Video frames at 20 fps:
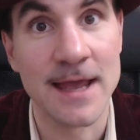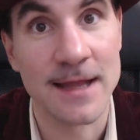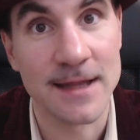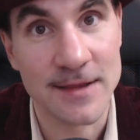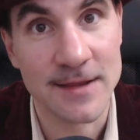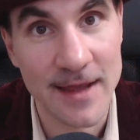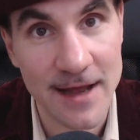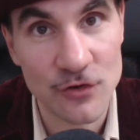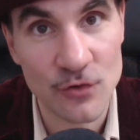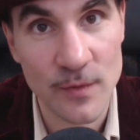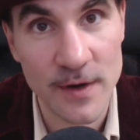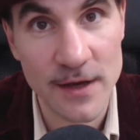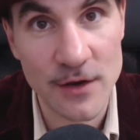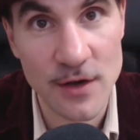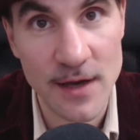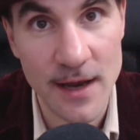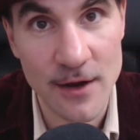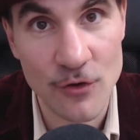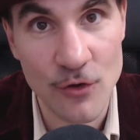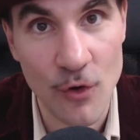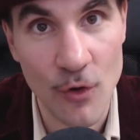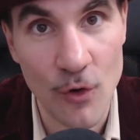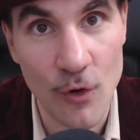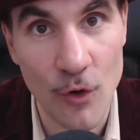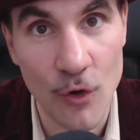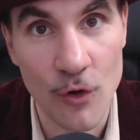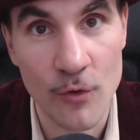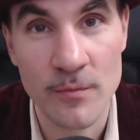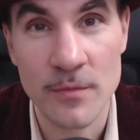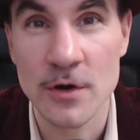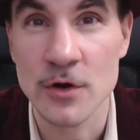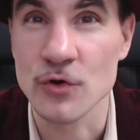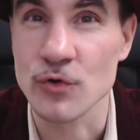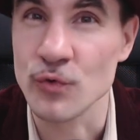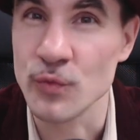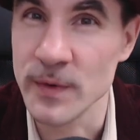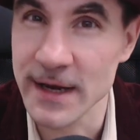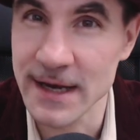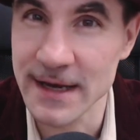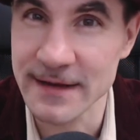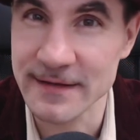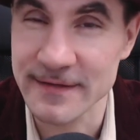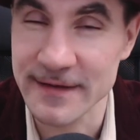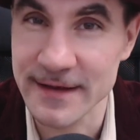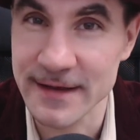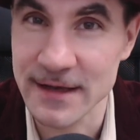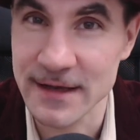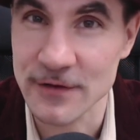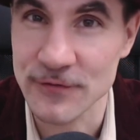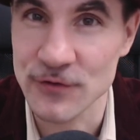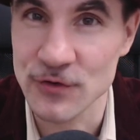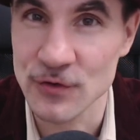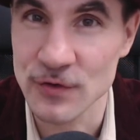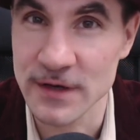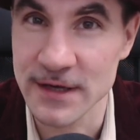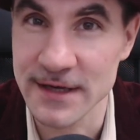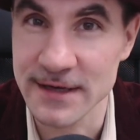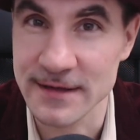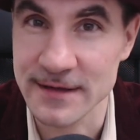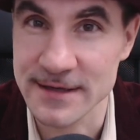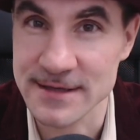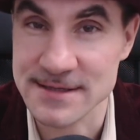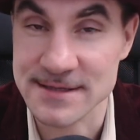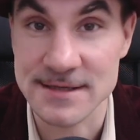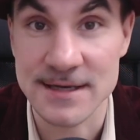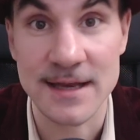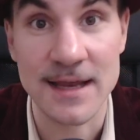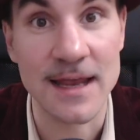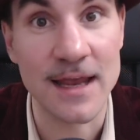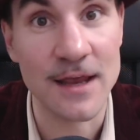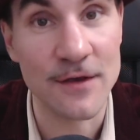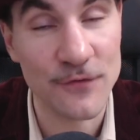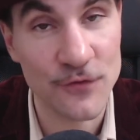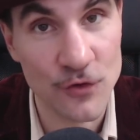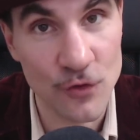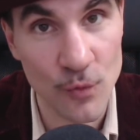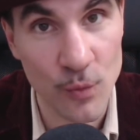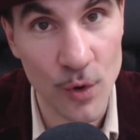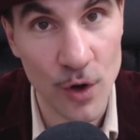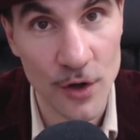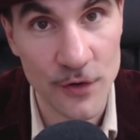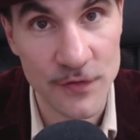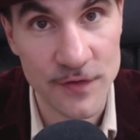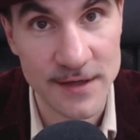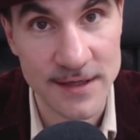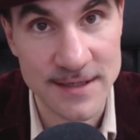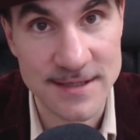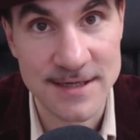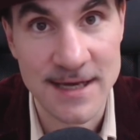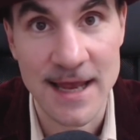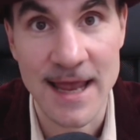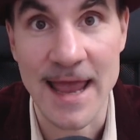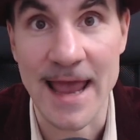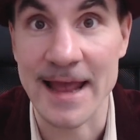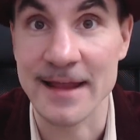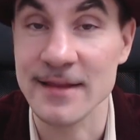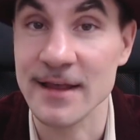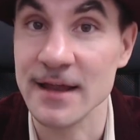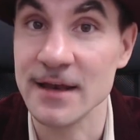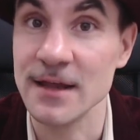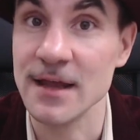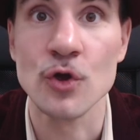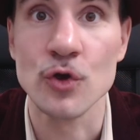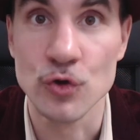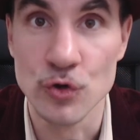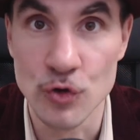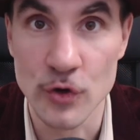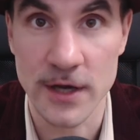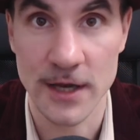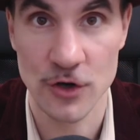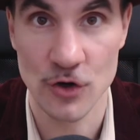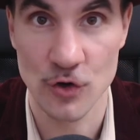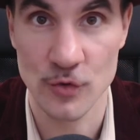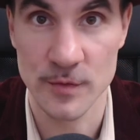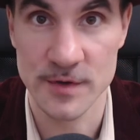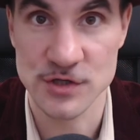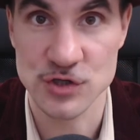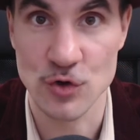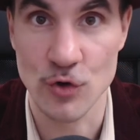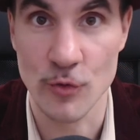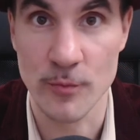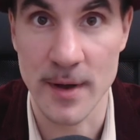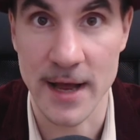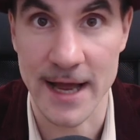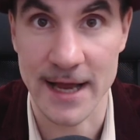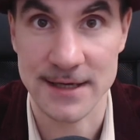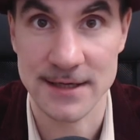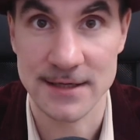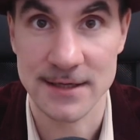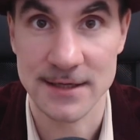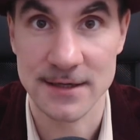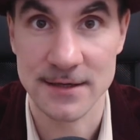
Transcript: That way you can go home, really think if you need this, if you want this, and then you can always go back.